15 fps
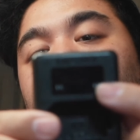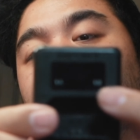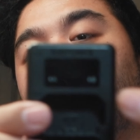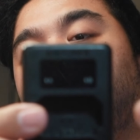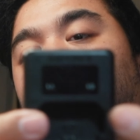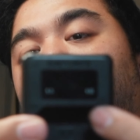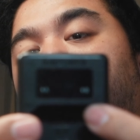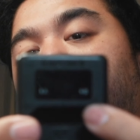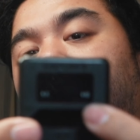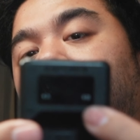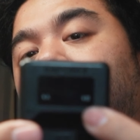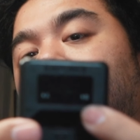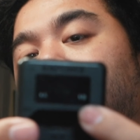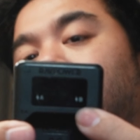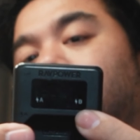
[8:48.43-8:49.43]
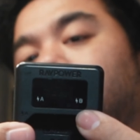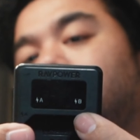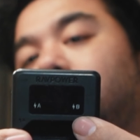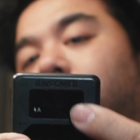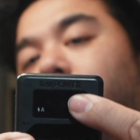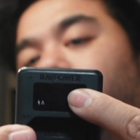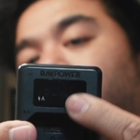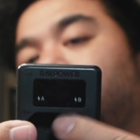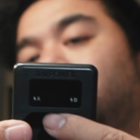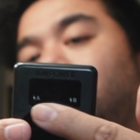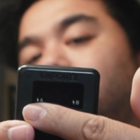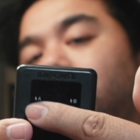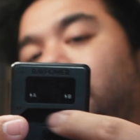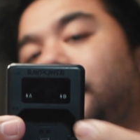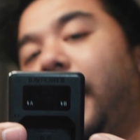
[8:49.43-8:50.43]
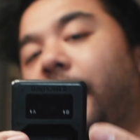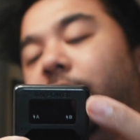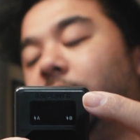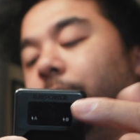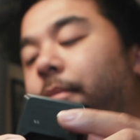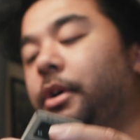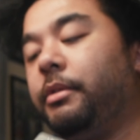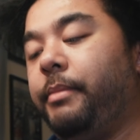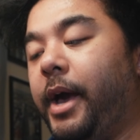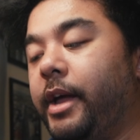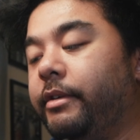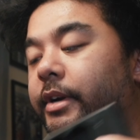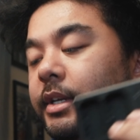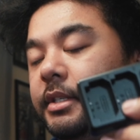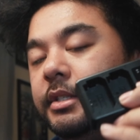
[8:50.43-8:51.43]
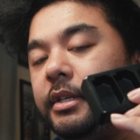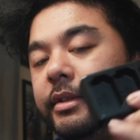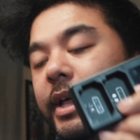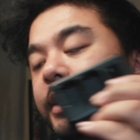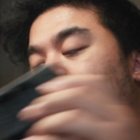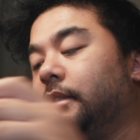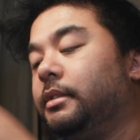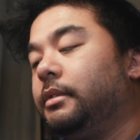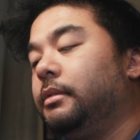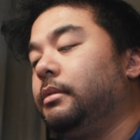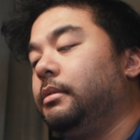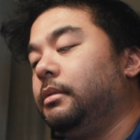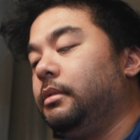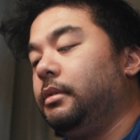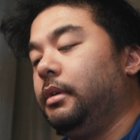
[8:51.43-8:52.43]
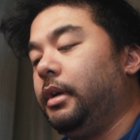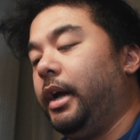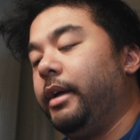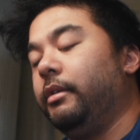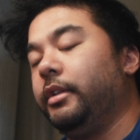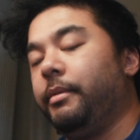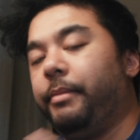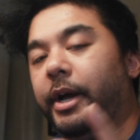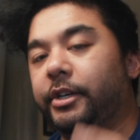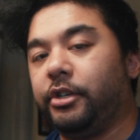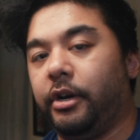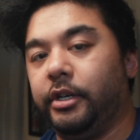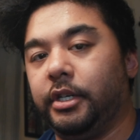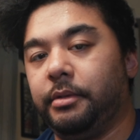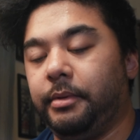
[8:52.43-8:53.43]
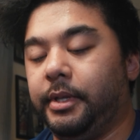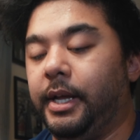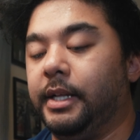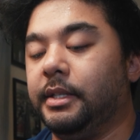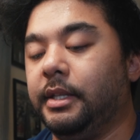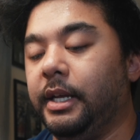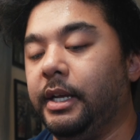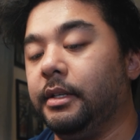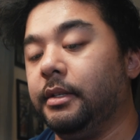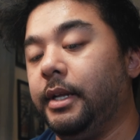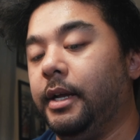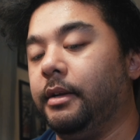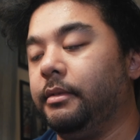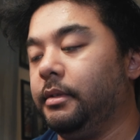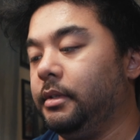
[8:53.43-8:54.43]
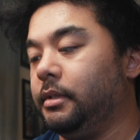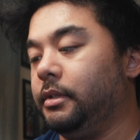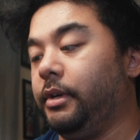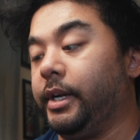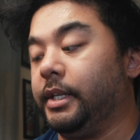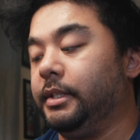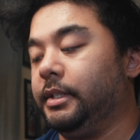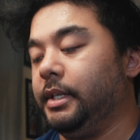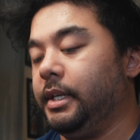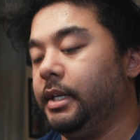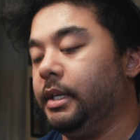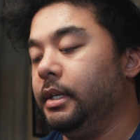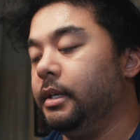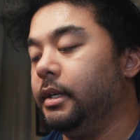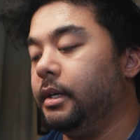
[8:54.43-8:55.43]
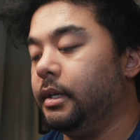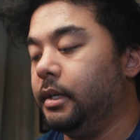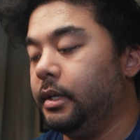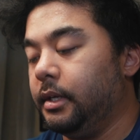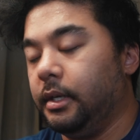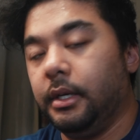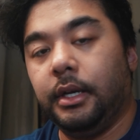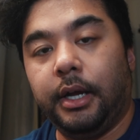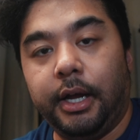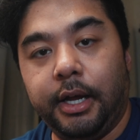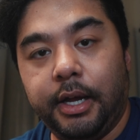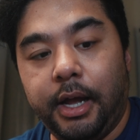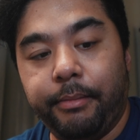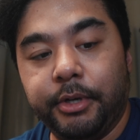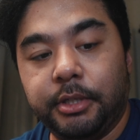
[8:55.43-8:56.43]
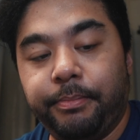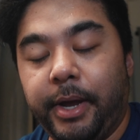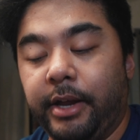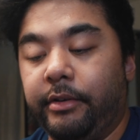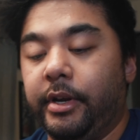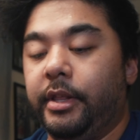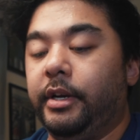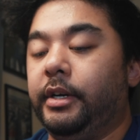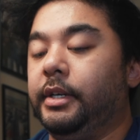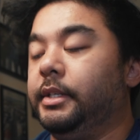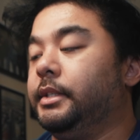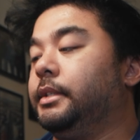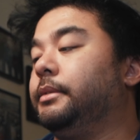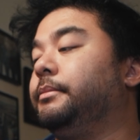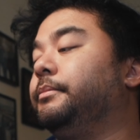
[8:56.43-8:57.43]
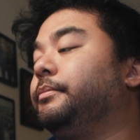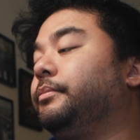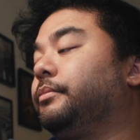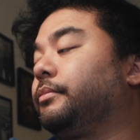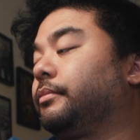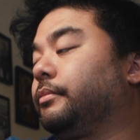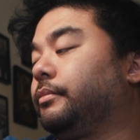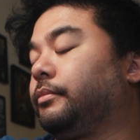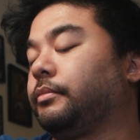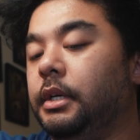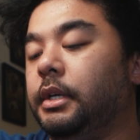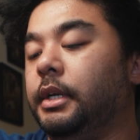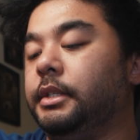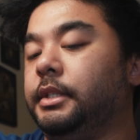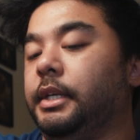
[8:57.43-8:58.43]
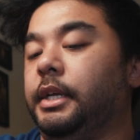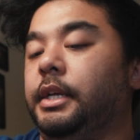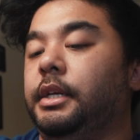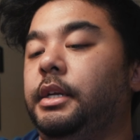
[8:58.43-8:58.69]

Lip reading: little screen shows the status of both batteries. So that's, I only buy chargers with that thing now, so I can see how much battery there is. Let's see.